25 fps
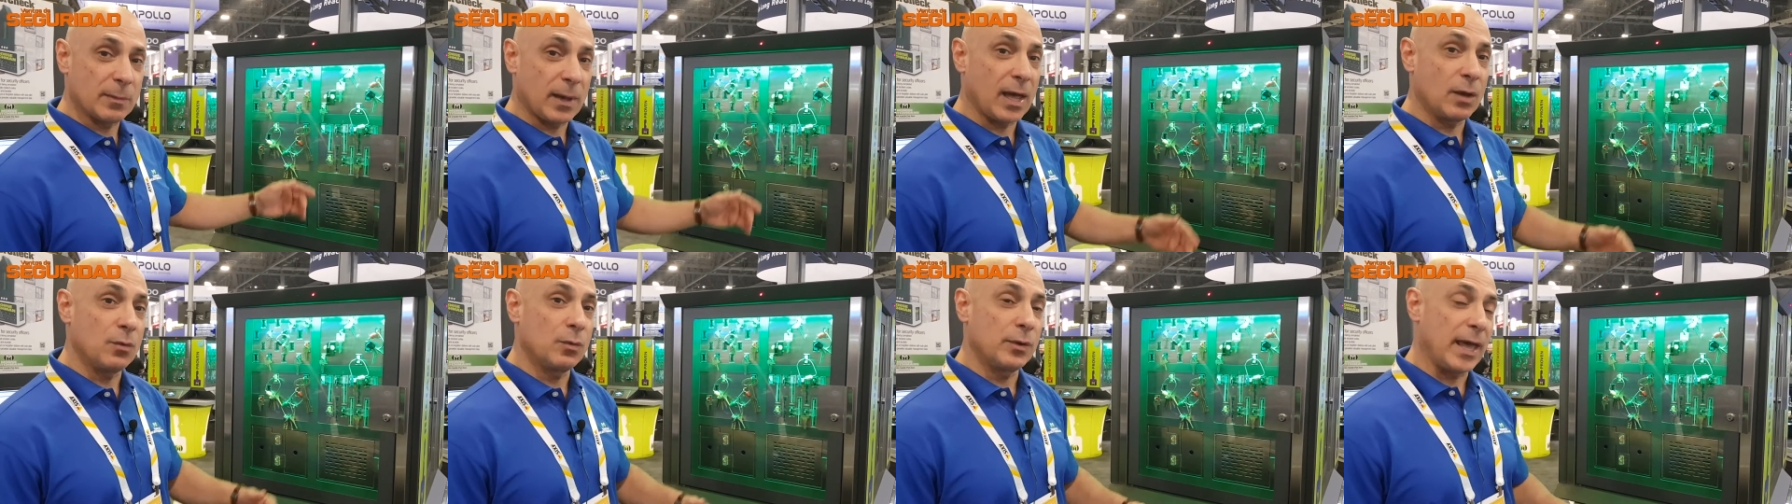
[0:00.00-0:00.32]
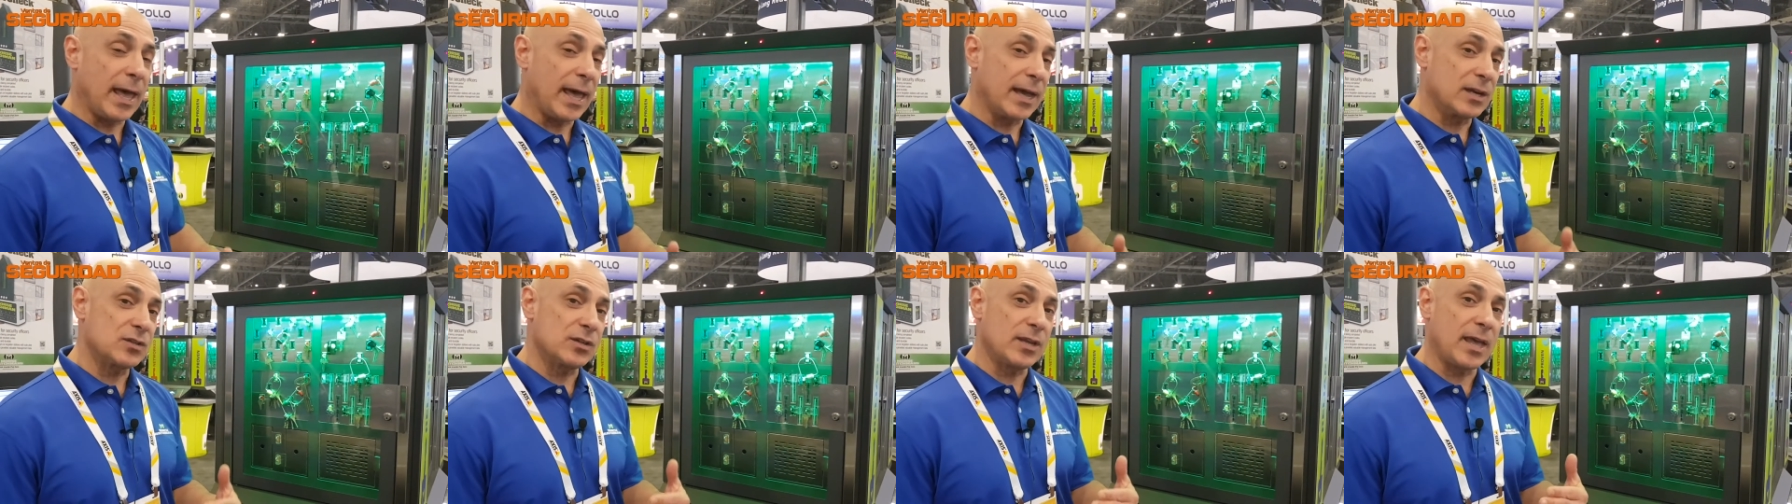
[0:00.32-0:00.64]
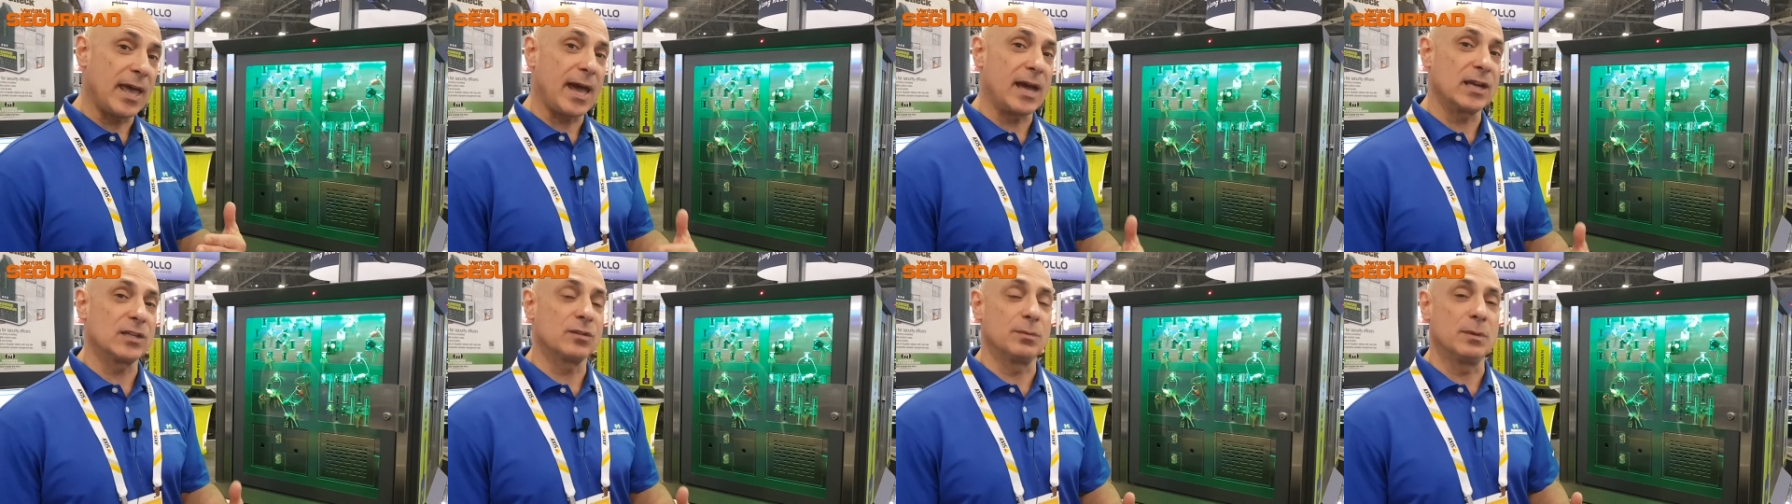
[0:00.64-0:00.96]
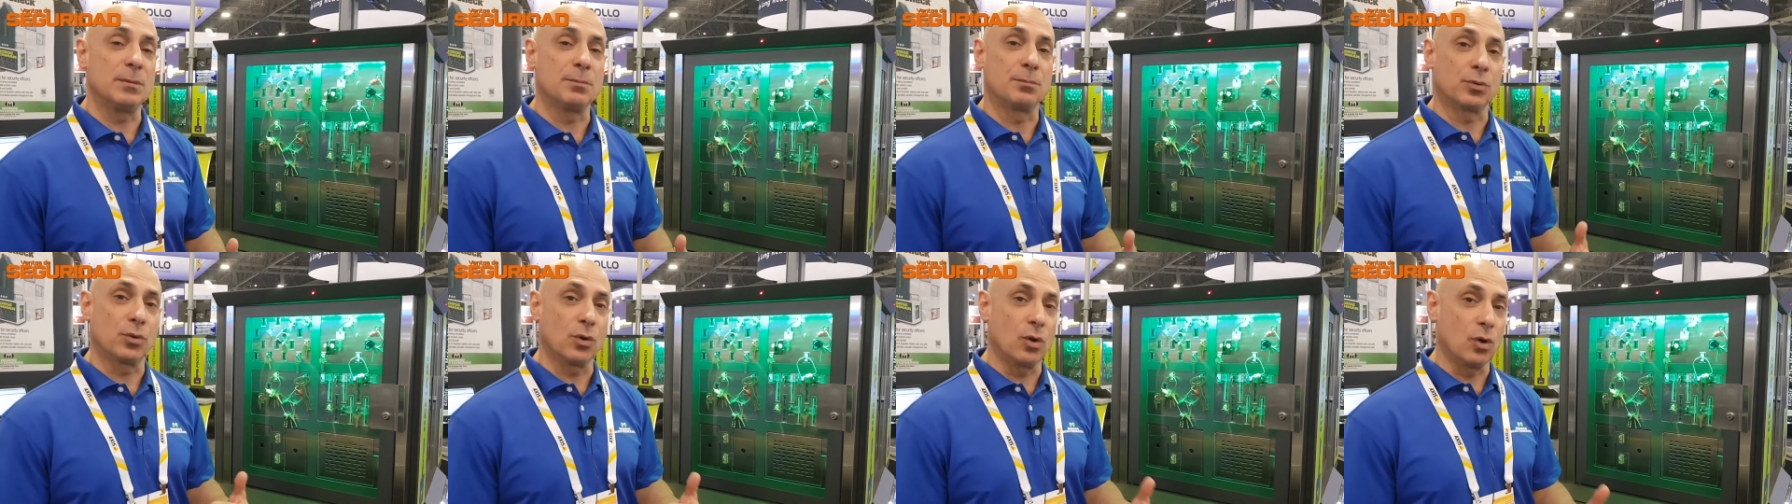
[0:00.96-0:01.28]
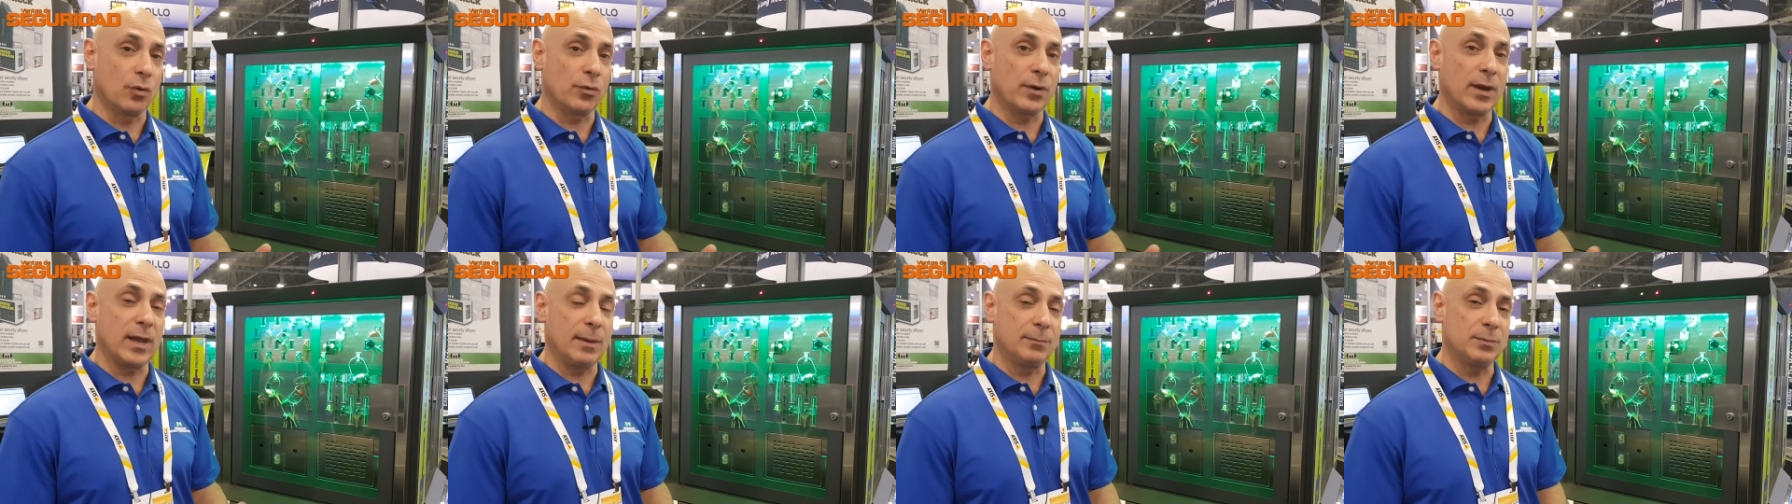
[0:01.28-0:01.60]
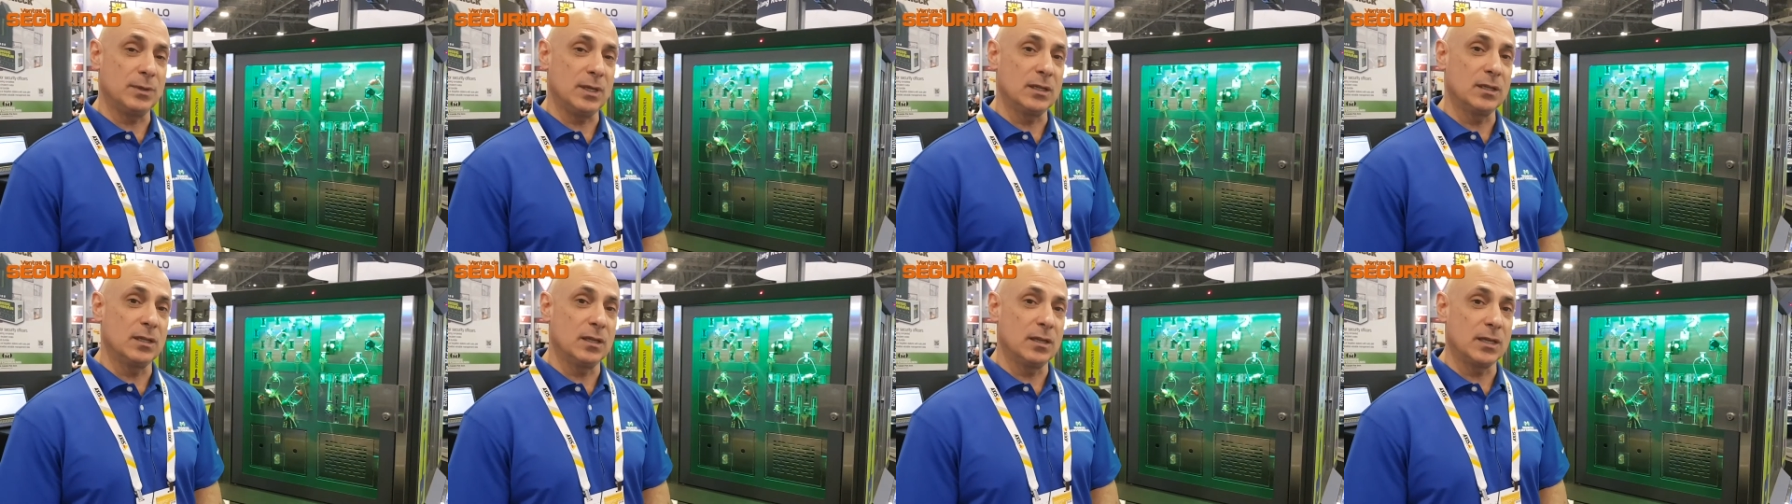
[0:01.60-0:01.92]
I would actually have to be
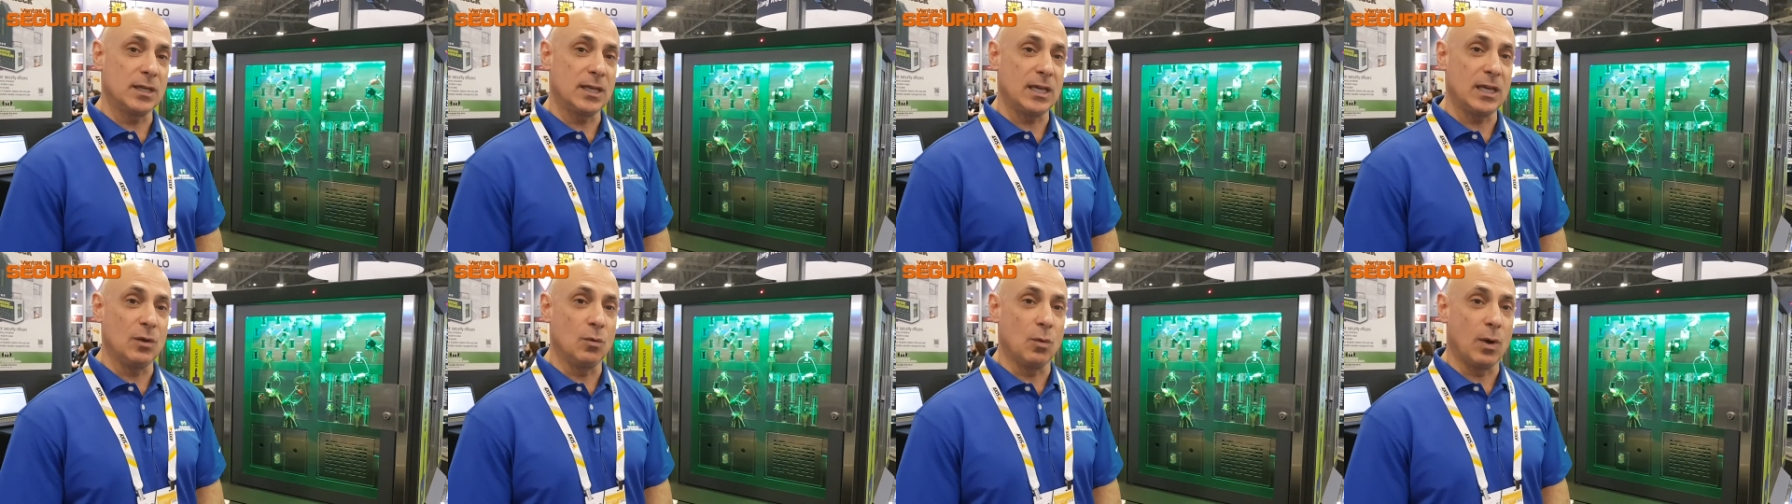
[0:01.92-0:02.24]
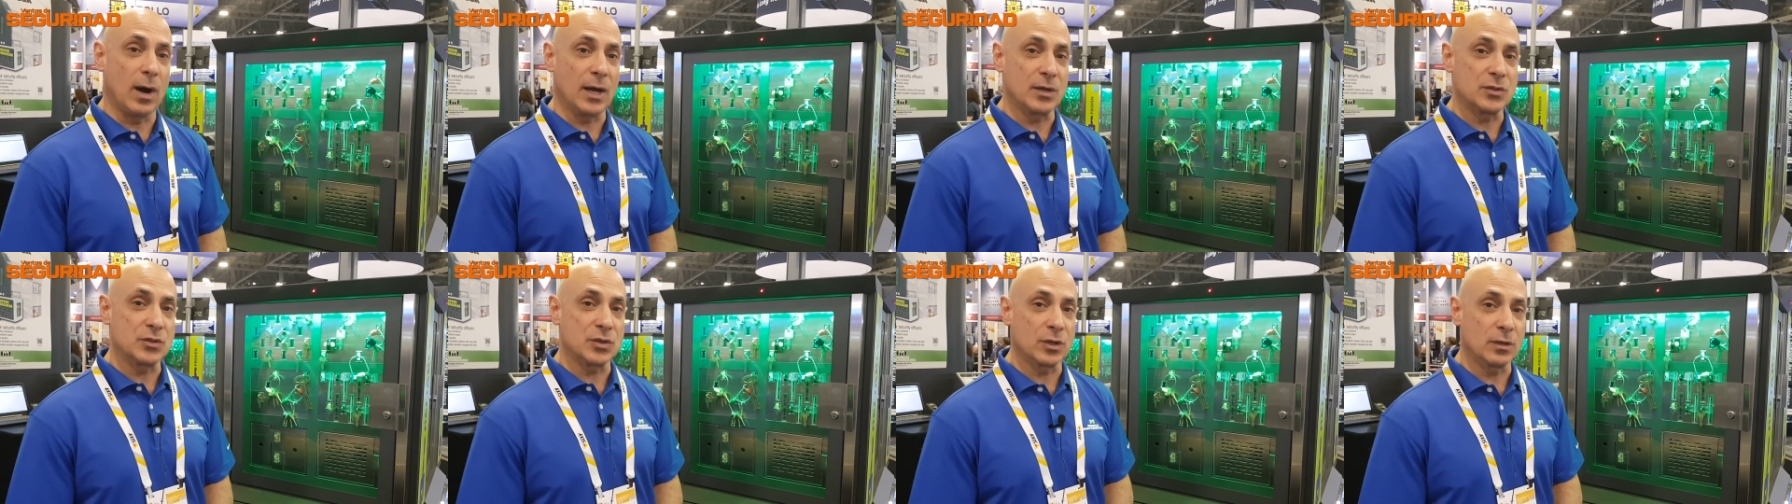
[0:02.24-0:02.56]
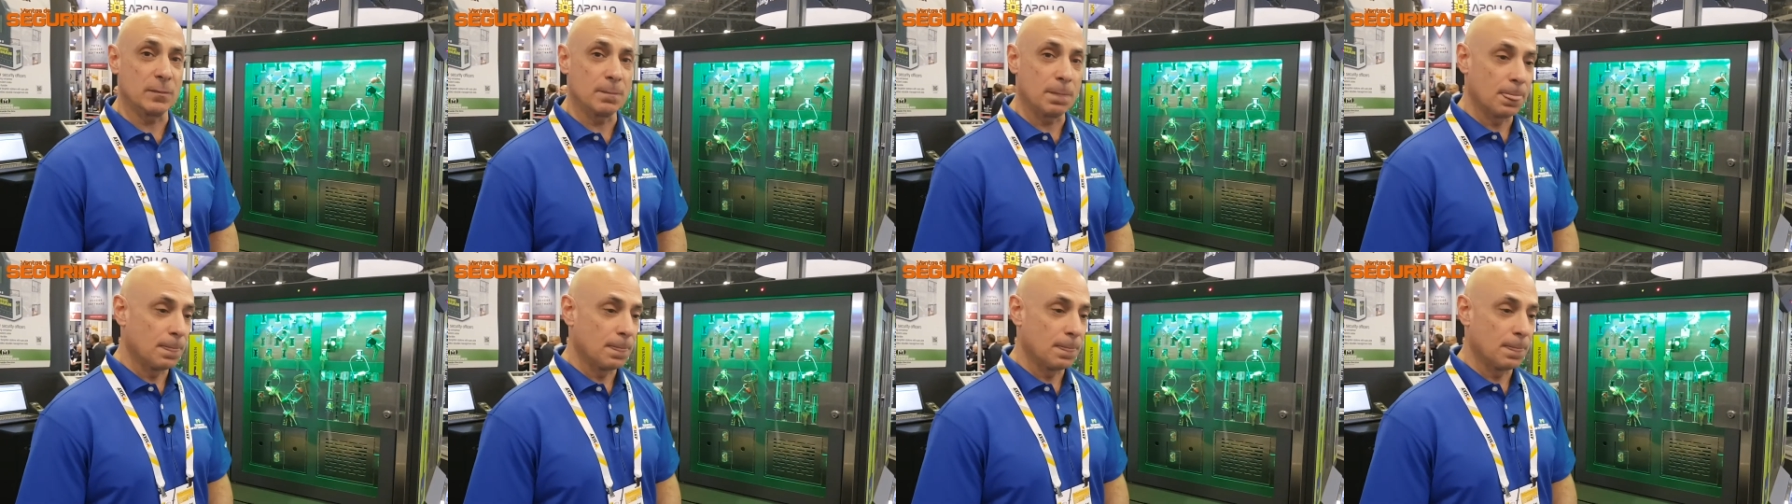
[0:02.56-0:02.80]
programmed into the key watcher